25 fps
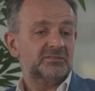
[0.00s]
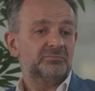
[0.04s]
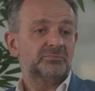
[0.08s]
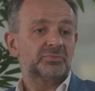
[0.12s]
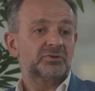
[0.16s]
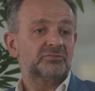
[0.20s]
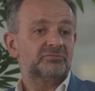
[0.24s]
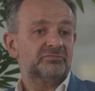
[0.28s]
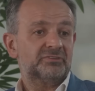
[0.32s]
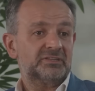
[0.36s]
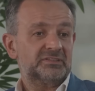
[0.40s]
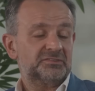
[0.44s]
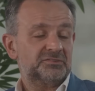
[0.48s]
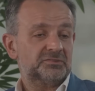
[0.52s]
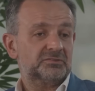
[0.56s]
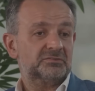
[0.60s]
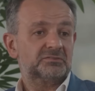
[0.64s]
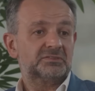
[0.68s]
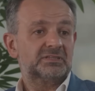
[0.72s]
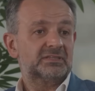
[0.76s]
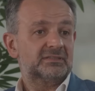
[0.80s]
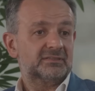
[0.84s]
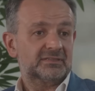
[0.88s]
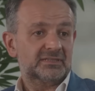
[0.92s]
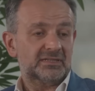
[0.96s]
and professors
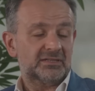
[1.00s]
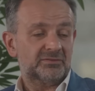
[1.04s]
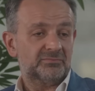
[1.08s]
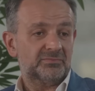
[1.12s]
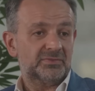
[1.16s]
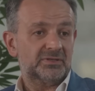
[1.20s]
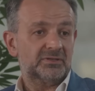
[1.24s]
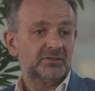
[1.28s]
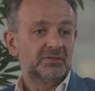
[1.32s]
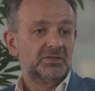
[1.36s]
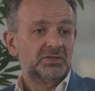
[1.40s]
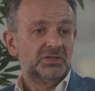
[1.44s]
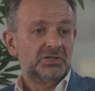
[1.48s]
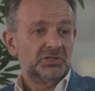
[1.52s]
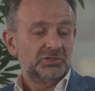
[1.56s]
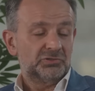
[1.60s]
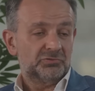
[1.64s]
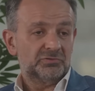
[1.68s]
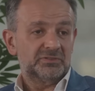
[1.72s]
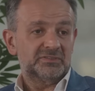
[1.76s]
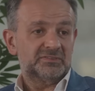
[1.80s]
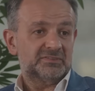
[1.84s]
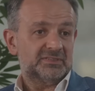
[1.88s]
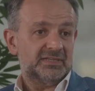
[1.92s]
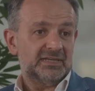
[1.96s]
that come
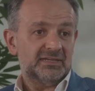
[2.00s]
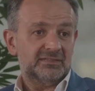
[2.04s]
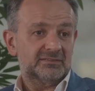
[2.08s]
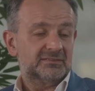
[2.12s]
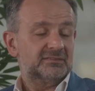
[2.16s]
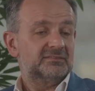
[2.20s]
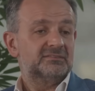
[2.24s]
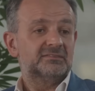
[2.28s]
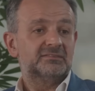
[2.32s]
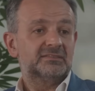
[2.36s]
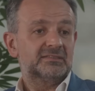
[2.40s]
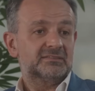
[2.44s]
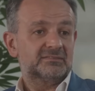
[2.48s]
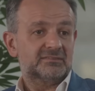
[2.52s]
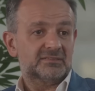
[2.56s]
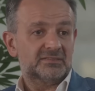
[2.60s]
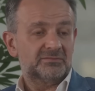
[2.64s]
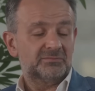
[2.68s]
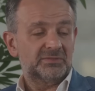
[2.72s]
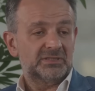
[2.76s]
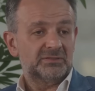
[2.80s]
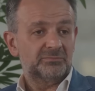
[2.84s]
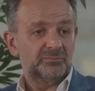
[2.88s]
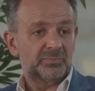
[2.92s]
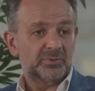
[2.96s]
to ESSEC. This is
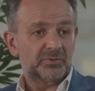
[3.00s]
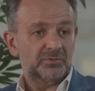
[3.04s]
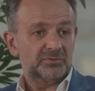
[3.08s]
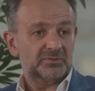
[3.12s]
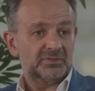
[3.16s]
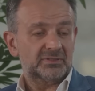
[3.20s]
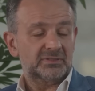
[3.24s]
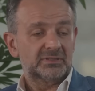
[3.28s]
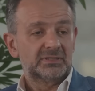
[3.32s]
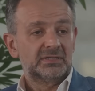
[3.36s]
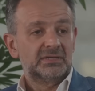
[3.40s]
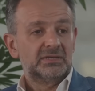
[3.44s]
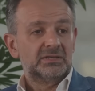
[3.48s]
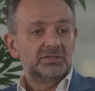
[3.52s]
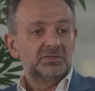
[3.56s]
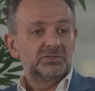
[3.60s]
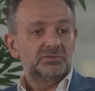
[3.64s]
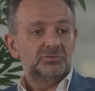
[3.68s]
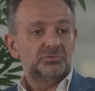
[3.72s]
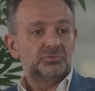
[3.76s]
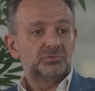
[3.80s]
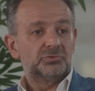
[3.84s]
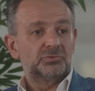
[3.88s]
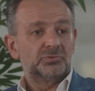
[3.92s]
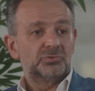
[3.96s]
extremely important
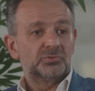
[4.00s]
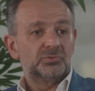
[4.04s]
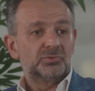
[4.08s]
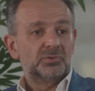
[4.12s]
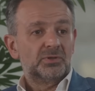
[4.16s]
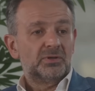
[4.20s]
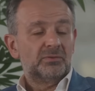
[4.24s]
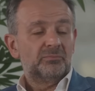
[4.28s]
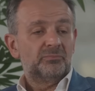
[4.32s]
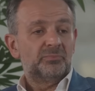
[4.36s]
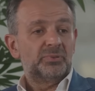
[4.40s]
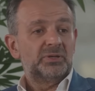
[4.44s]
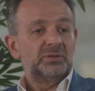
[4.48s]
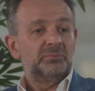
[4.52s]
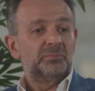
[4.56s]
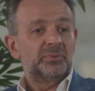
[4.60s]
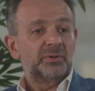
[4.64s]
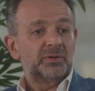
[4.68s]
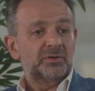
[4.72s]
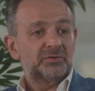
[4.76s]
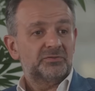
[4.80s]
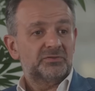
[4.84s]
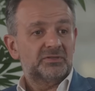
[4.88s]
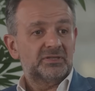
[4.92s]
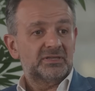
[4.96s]
to
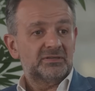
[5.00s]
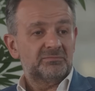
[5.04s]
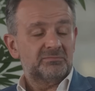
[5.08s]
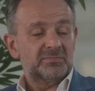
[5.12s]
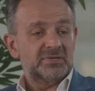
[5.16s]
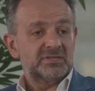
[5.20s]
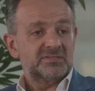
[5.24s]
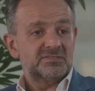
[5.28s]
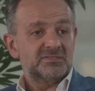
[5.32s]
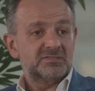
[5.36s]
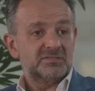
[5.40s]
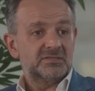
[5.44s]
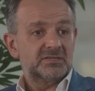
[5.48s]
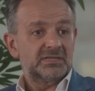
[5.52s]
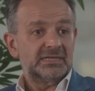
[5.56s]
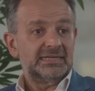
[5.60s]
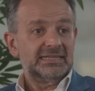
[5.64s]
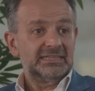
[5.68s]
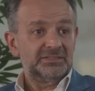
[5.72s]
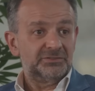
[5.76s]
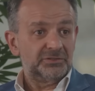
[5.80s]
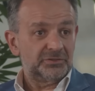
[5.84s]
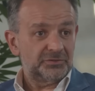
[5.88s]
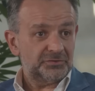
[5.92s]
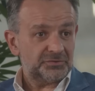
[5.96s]
prepare them as
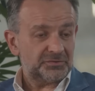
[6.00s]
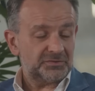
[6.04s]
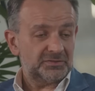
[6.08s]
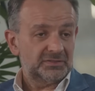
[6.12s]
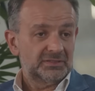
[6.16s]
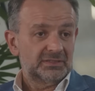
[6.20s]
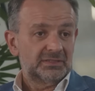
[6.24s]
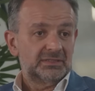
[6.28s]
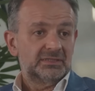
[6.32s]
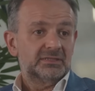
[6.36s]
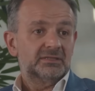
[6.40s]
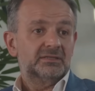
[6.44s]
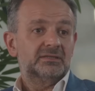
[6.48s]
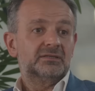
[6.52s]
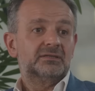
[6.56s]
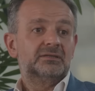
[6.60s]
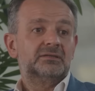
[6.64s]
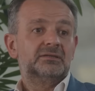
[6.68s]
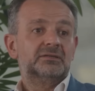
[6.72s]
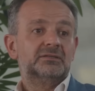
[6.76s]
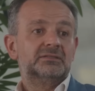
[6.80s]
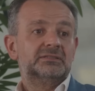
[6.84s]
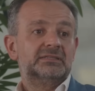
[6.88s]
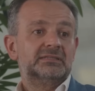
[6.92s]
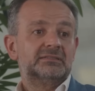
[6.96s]
leaders
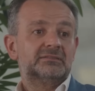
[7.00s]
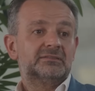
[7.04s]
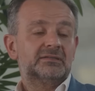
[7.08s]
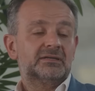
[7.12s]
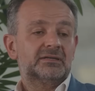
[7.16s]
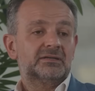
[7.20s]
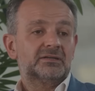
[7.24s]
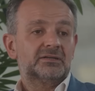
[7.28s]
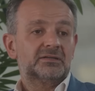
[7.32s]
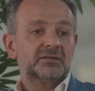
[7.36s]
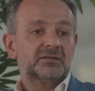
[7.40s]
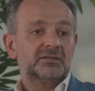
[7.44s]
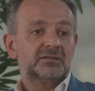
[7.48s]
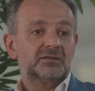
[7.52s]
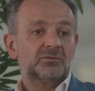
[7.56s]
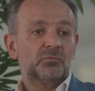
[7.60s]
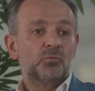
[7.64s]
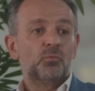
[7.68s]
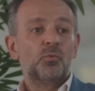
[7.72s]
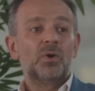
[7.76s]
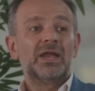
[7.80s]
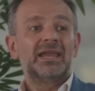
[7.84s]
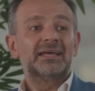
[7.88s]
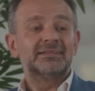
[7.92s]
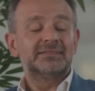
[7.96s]
that are
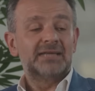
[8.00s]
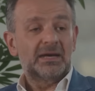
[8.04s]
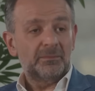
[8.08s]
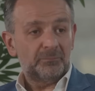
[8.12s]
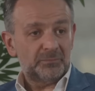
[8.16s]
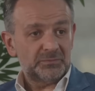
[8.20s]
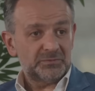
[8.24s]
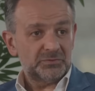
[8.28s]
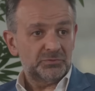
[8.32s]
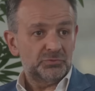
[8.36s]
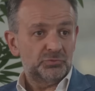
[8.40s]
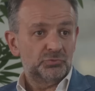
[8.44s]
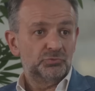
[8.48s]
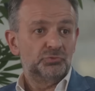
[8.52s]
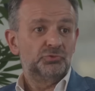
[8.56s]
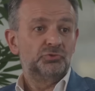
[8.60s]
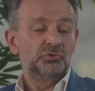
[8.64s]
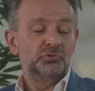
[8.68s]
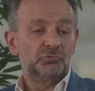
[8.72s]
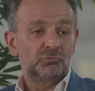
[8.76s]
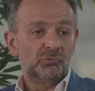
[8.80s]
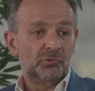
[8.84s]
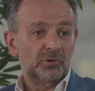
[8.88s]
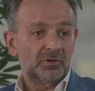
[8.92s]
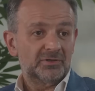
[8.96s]
well adapted to the
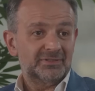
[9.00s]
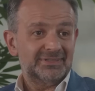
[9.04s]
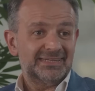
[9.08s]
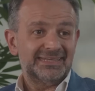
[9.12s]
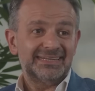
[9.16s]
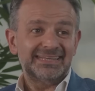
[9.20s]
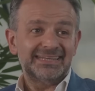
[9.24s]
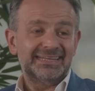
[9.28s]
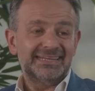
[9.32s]
new world. And